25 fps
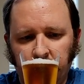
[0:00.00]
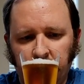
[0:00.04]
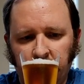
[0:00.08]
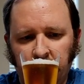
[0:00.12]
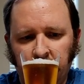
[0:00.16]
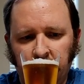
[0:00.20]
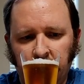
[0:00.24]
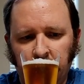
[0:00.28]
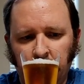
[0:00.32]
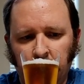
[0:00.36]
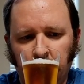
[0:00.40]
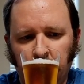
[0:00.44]

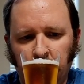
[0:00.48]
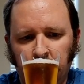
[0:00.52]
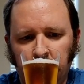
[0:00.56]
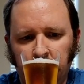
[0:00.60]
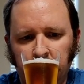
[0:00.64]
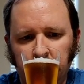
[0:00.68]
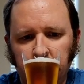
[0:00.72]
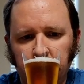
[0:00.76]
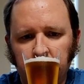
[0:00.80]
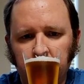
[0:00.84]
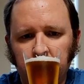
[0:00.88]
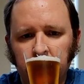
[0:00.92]
And then
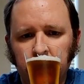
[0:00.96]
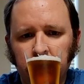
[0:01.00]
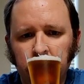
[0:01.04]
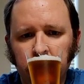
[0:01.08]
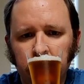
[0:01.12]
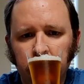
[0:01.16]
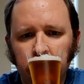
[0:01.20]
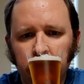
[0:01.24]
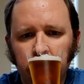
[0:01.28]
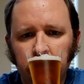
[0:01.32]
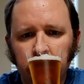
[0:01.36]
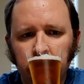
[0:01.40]
malt.
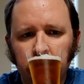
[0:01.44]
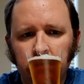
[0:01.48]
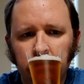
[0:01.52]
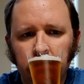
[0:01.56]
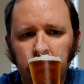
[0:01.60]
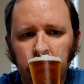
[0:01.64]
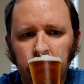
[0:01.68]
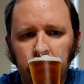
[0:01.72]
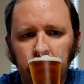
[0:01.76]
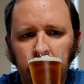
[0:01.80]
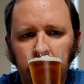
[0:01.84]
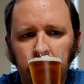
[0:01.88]

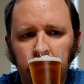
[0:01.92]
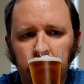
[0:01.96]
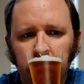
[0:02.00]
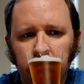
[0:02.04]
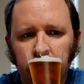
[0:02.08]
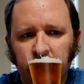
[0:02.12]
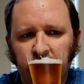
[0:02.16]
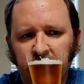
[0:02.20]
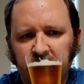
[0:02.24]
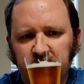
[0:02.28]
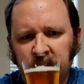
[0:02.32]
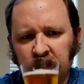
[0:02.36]

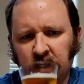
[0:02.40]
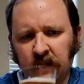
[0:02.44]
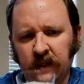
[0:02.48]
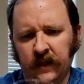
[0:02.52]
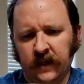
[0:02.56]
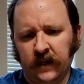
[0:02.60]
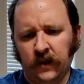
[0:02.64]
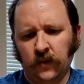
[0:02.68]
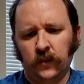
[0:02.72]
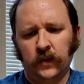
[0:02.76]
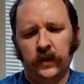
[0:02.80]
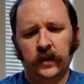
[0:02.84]
It's not
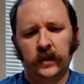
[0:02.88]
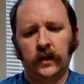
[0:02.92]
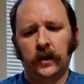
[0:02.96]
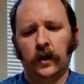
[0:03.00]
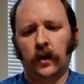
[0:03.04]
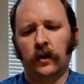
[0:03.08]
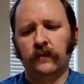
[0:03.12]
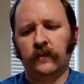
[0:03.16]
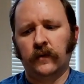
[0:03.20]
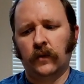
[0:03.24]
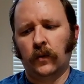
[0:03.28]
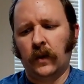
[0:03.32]
like a really
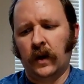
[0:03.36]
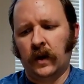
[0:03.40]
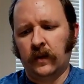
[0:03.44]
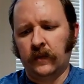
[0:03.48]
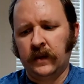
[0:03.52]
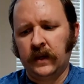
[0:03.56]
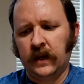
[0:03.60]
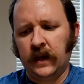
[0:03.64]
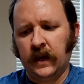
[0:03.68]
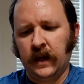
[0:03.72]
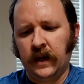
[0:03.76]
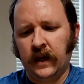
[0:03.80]

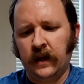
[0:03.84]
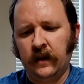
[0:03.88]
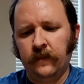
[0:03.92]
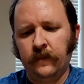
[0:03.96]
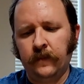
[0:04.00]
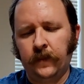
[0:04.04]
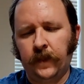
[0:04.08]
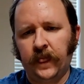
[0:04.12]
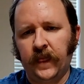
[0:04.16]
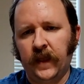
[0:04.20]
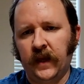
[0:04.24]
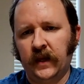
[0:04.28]
overwhelming
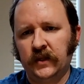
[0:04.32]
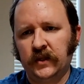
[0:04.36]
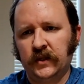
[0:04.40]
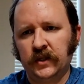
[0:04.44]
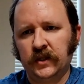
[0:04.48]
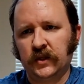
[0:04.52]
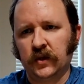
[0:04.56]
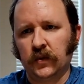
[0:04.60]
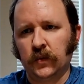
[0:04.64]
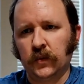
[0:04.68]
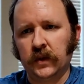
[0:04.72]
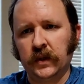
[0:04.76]
head. It's
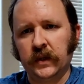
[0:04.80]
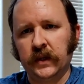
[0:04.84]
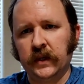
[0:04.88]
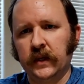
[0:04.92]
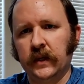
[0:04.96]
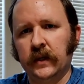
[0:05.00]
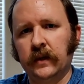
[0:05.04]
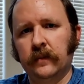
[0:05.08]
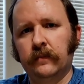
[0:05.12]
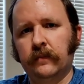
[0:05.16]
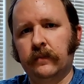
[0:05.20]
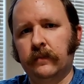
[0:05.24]
just
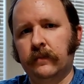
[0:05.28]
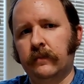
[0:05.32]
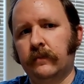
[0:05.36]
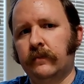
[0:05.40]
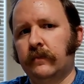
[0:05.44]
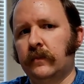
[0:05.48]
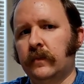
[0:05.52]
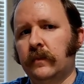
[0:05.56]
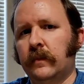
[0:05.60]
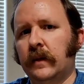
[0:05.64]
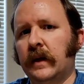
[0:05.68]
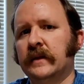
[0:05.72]

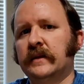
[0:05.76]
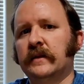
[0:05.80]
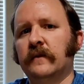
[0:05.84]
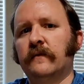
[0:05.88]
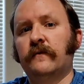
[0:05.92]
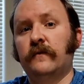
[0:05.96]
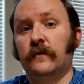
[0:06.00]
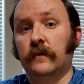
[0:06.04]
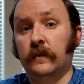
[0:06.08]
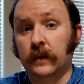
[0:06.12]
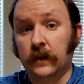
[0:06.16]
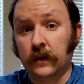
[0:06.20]
it's a
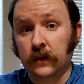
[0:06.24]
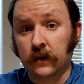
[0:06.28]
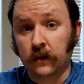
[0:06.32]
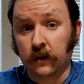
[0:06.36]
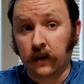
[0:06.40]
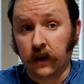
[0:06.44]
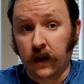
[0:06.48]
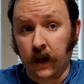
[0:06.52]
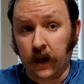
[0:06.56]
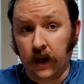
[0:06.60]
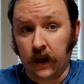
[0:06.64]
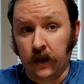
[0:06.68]

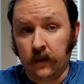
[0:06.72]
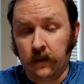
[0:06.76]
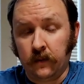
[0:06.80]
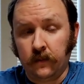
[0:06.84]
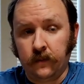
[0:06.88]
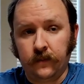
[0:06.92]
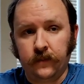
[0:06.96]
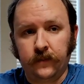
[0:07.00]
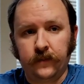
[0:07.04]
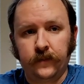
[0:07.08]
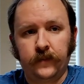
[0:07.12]
familiar head.